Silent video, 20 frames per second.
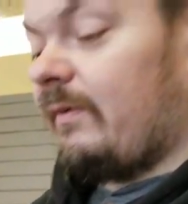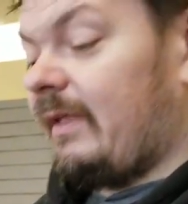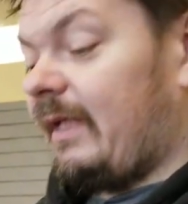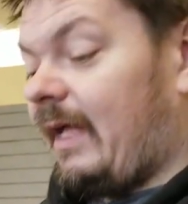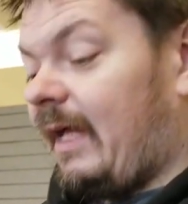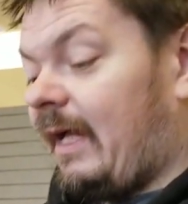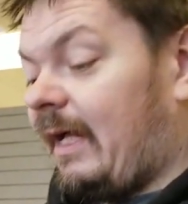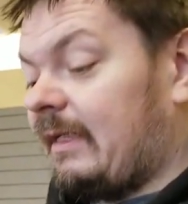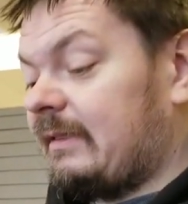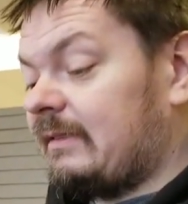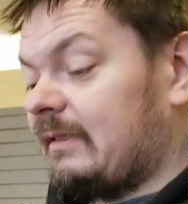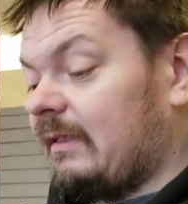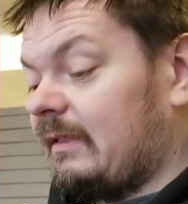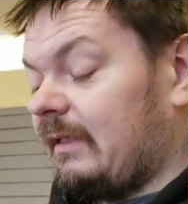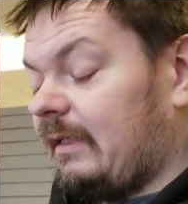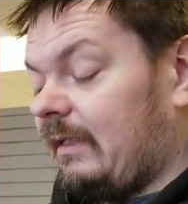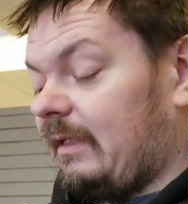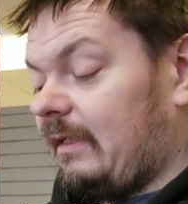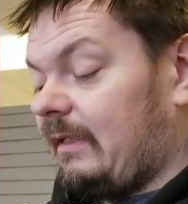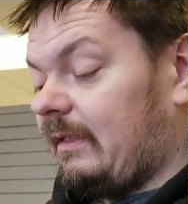the ads and
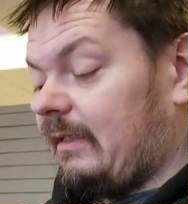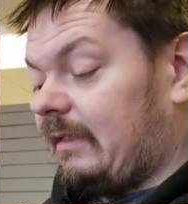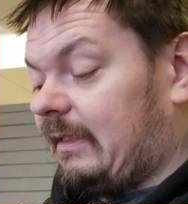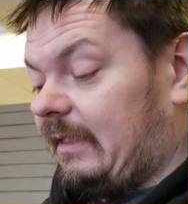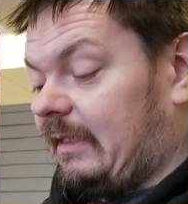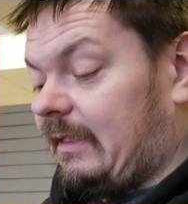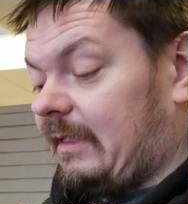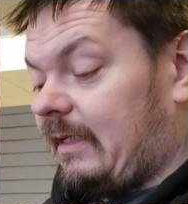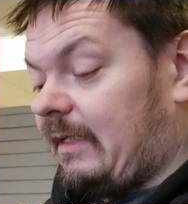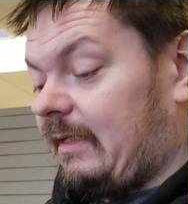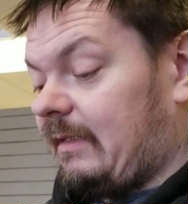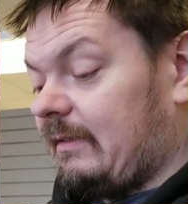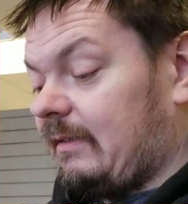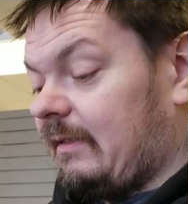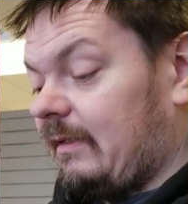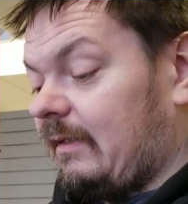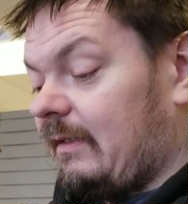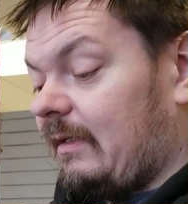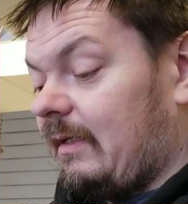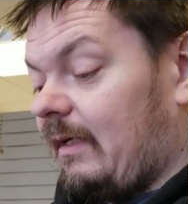the the
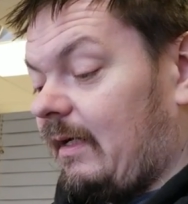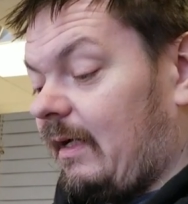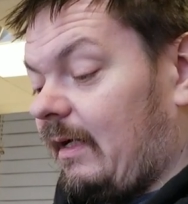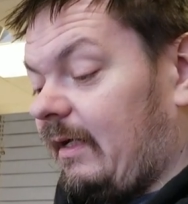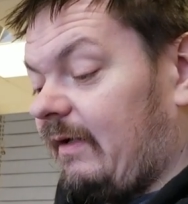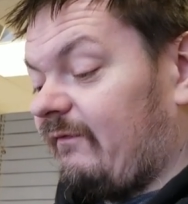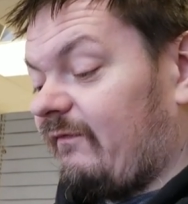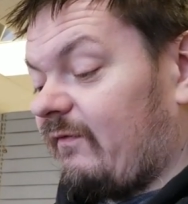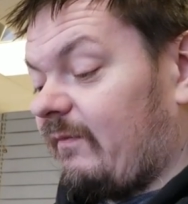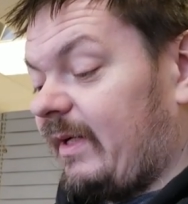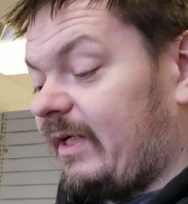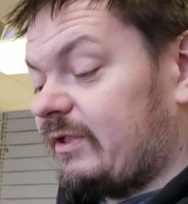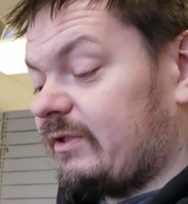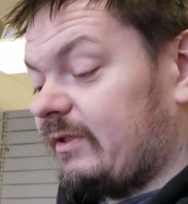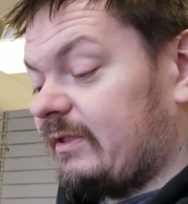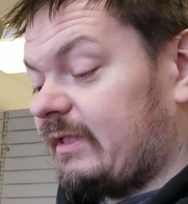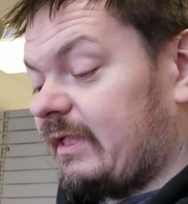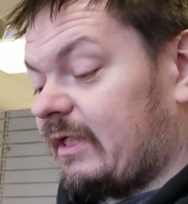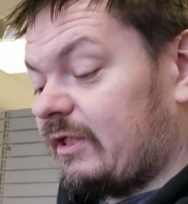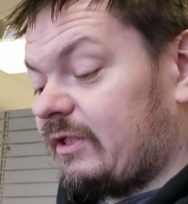
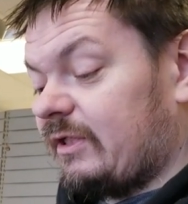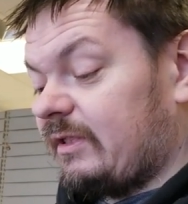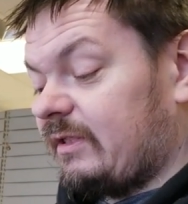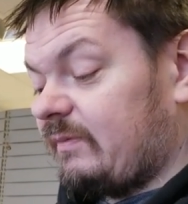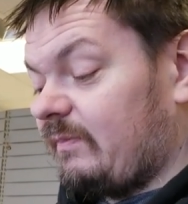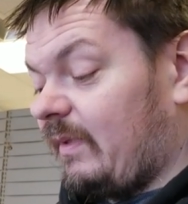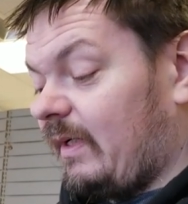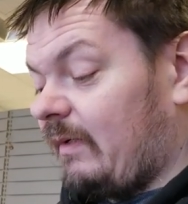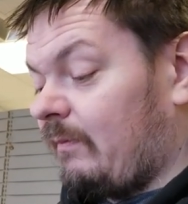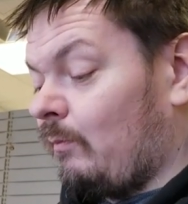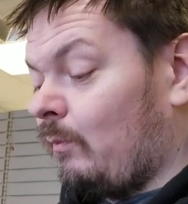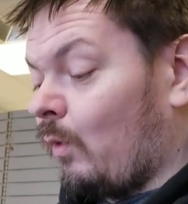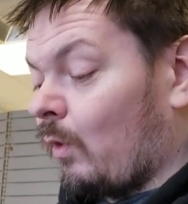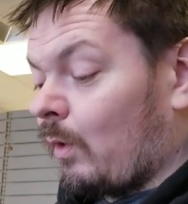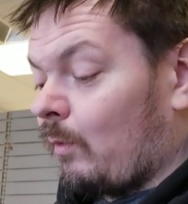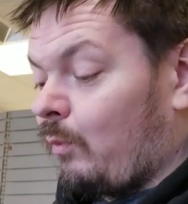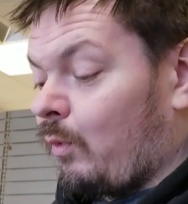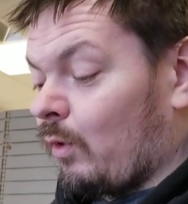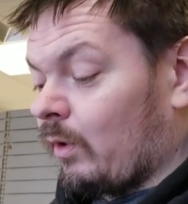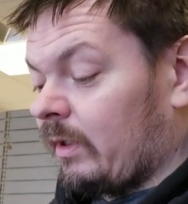informational sections. But more
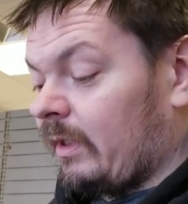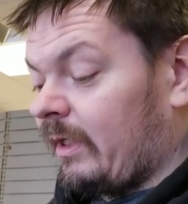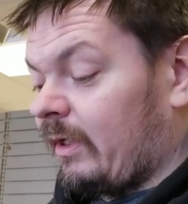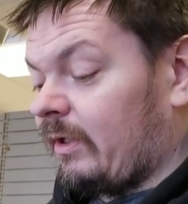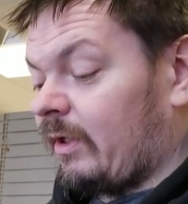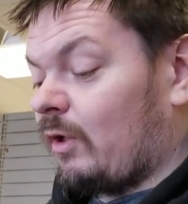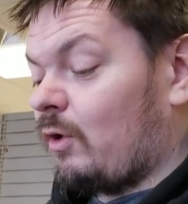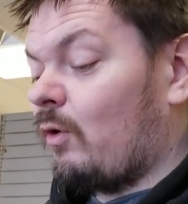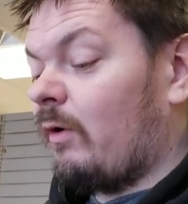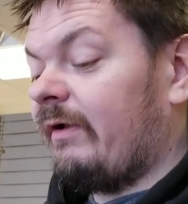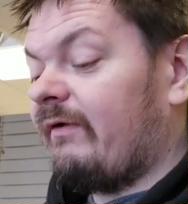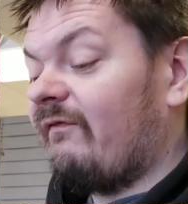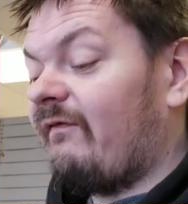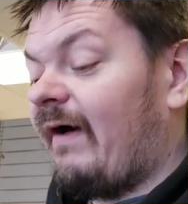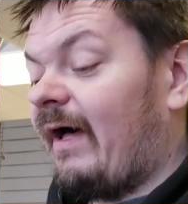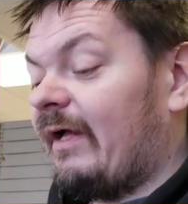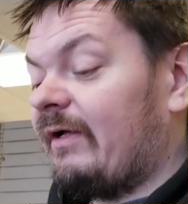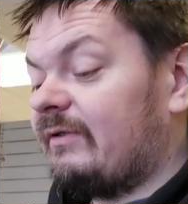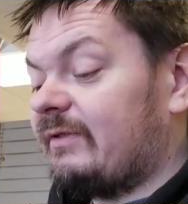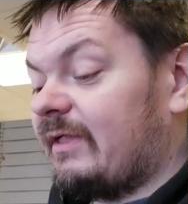importantly, are the coin
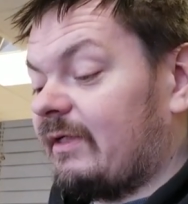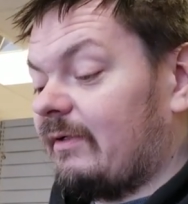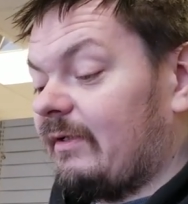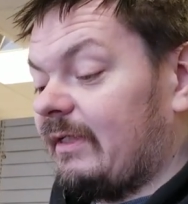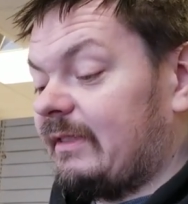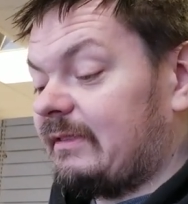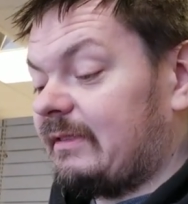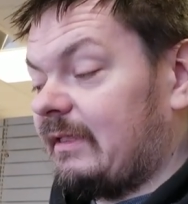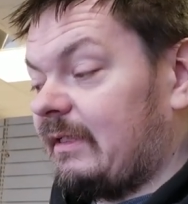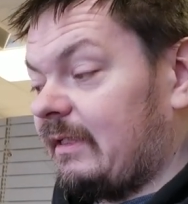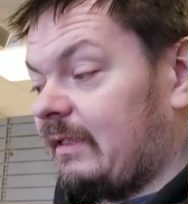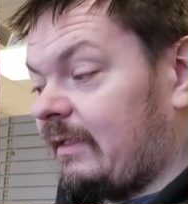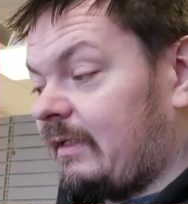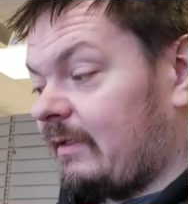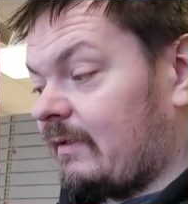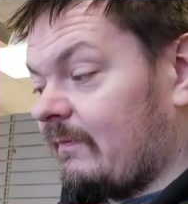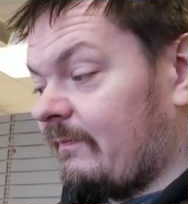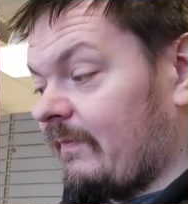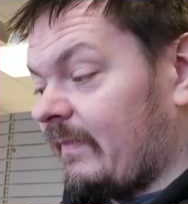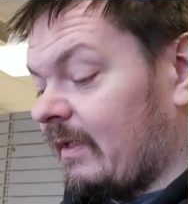values that are listed in
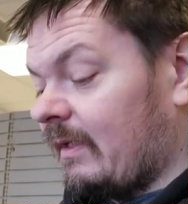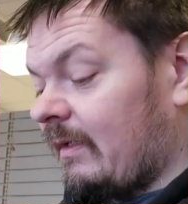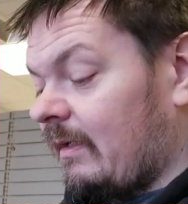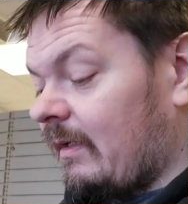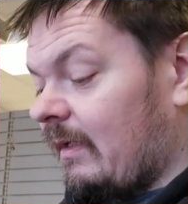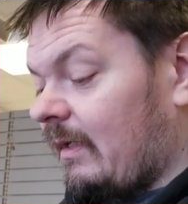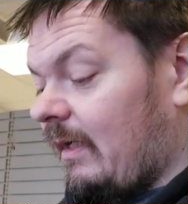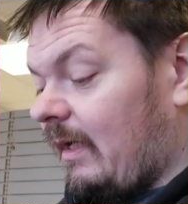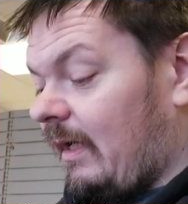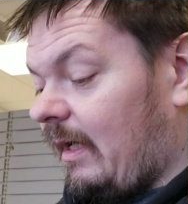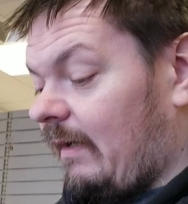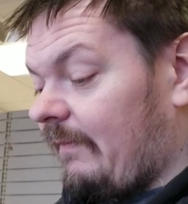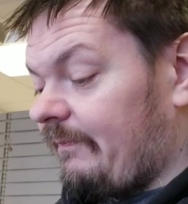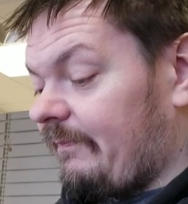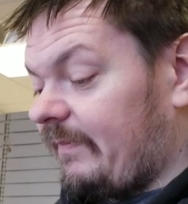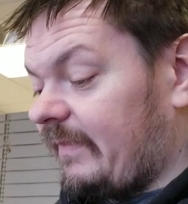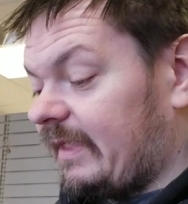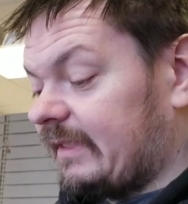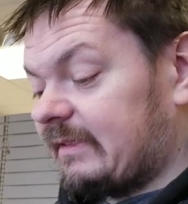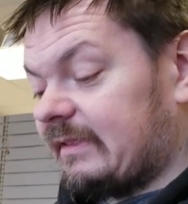here. Um,
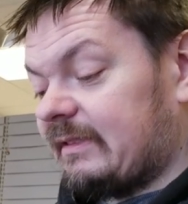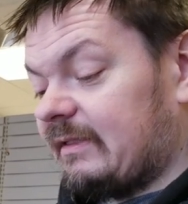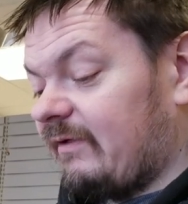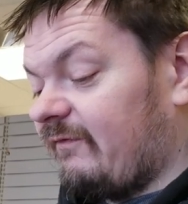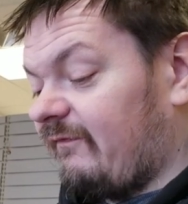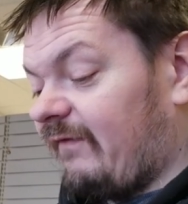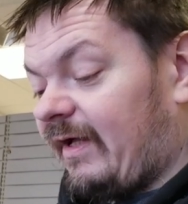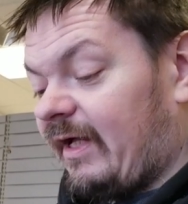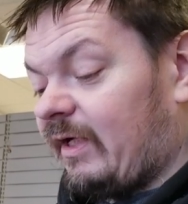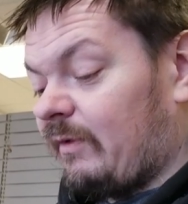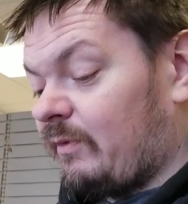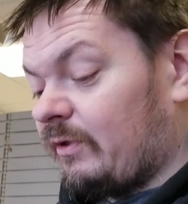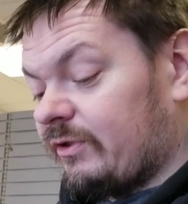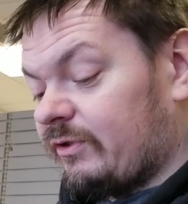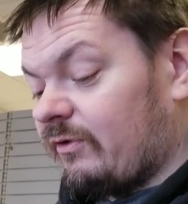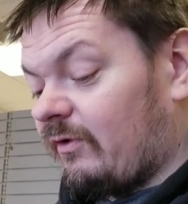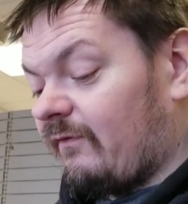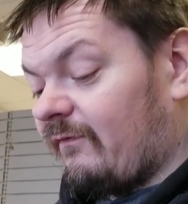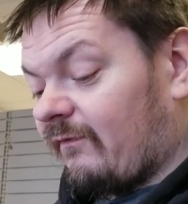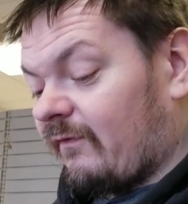this is an invaluable
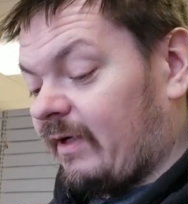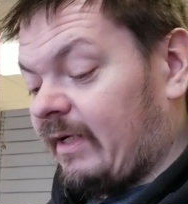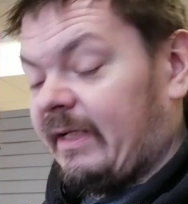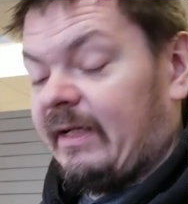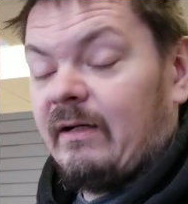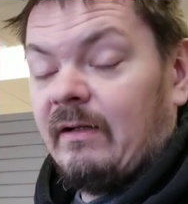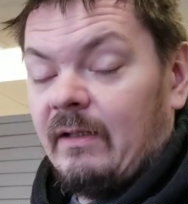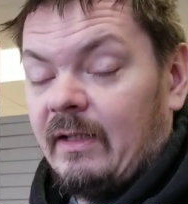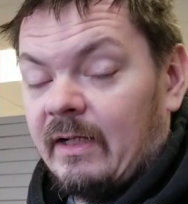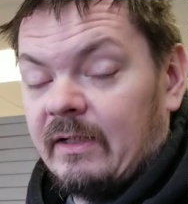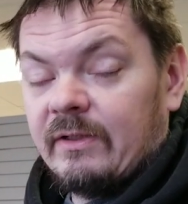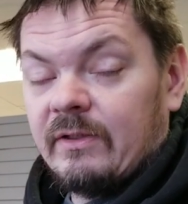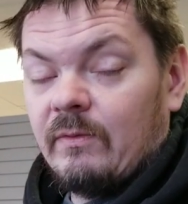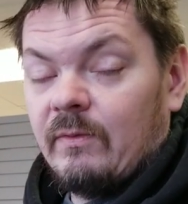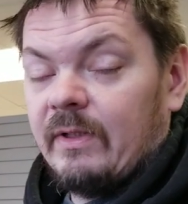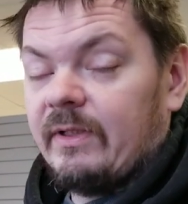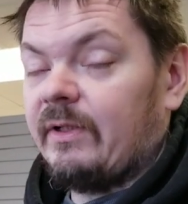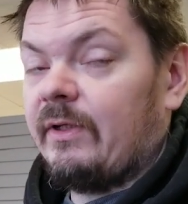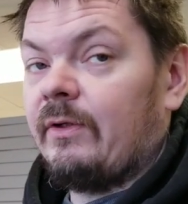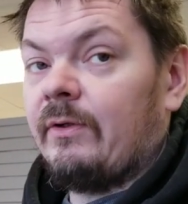tool for any collector,
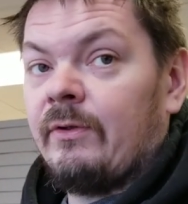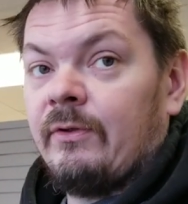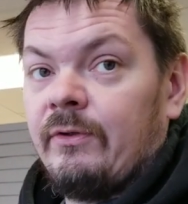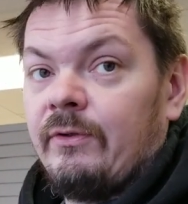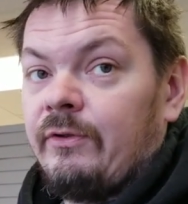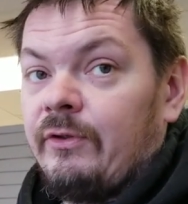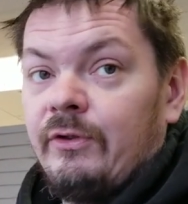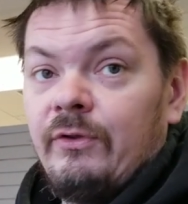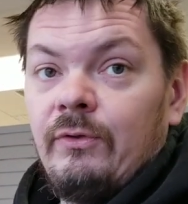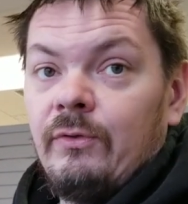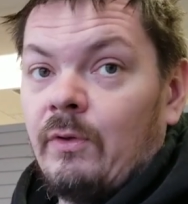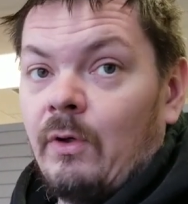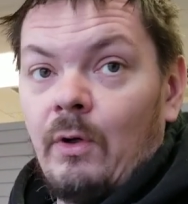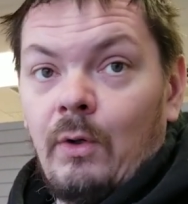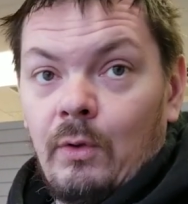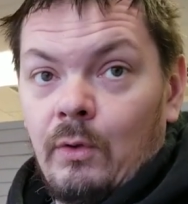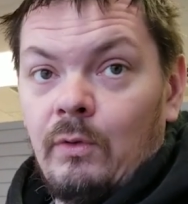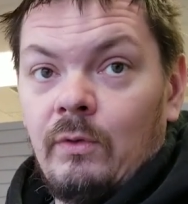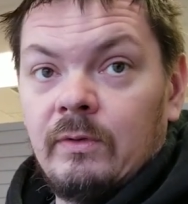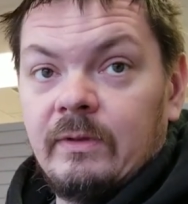whether you're new or
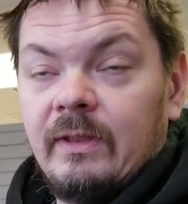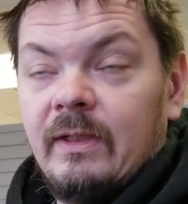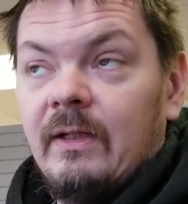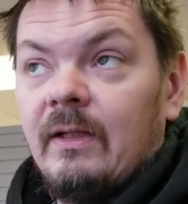old.